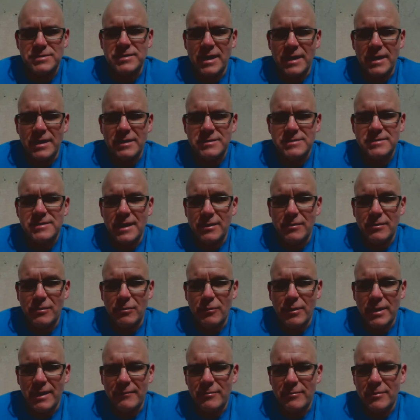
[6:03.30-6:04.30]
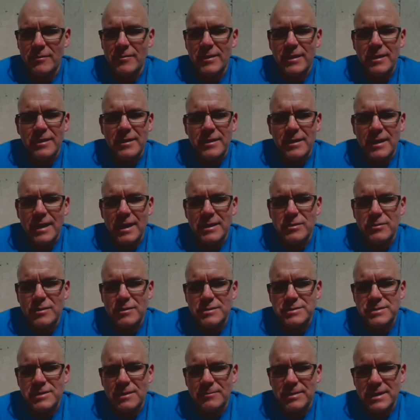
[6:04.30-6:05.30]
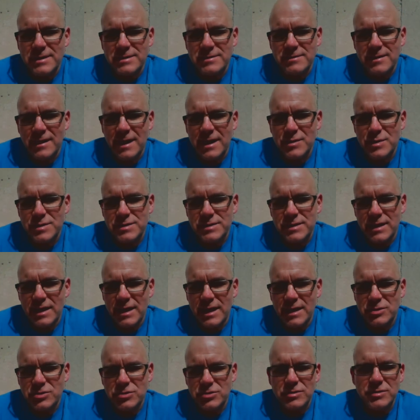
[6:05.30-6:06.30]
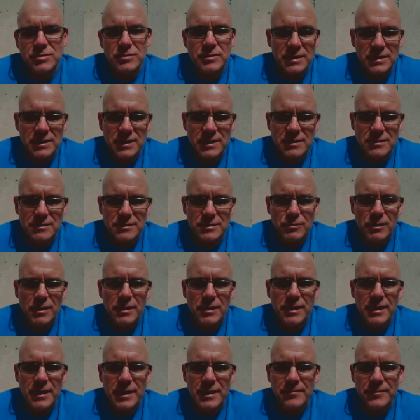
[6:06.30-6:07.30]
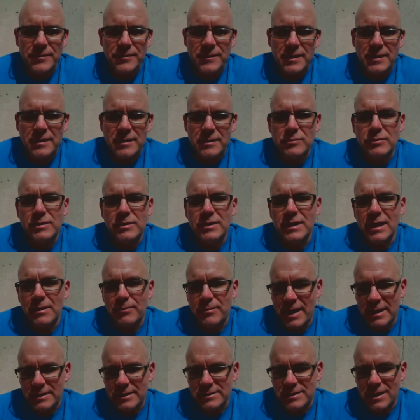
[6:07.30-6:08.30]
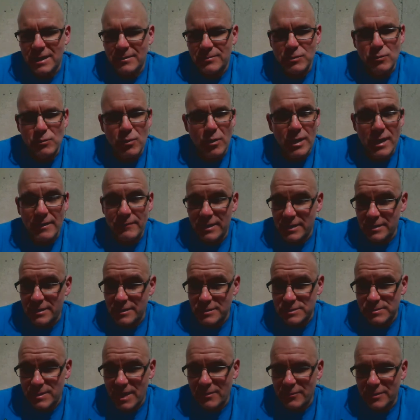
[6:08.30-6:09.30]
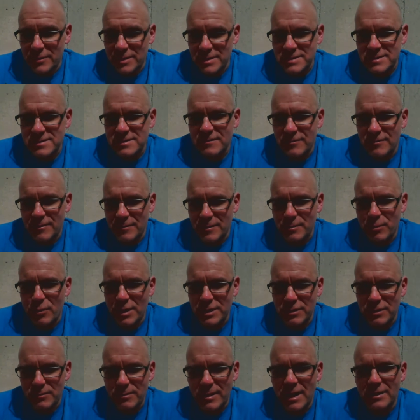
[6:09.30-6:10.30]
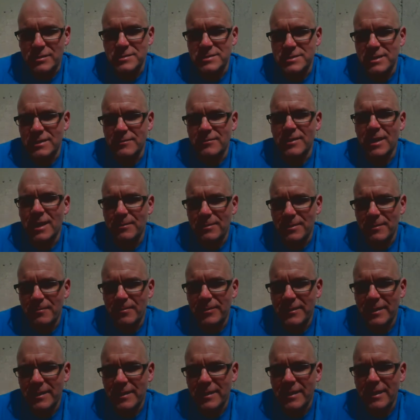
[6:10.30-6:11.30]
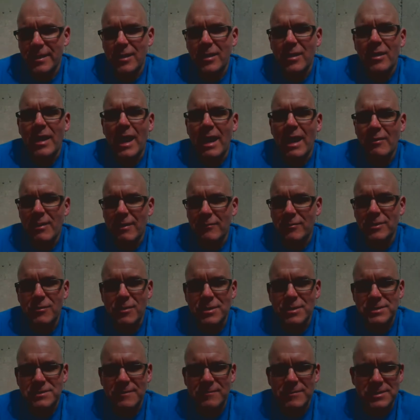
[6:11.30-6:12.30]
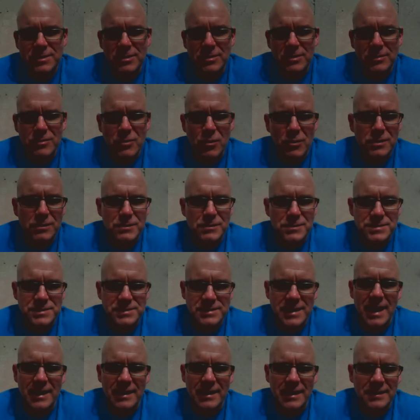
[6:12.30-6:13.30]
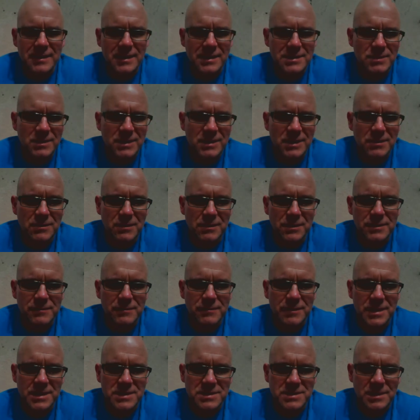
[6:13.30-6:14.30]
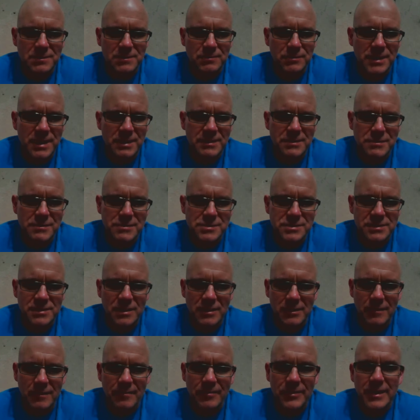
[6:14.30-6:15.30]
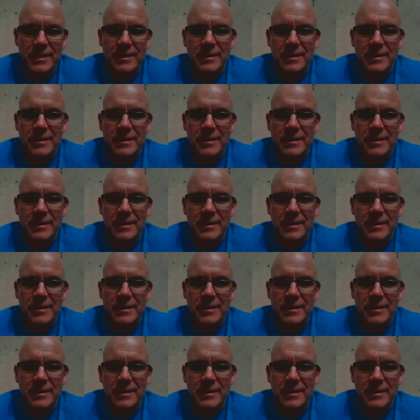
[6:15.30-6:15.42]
site or whatever, and you go someplace dangerous, and should you get killed, well, then you can get backed up. You won't have any of those memories from the point you backed yourself up. However, you also have this little cortical stack, I think is what they call the device, implanted in your skull.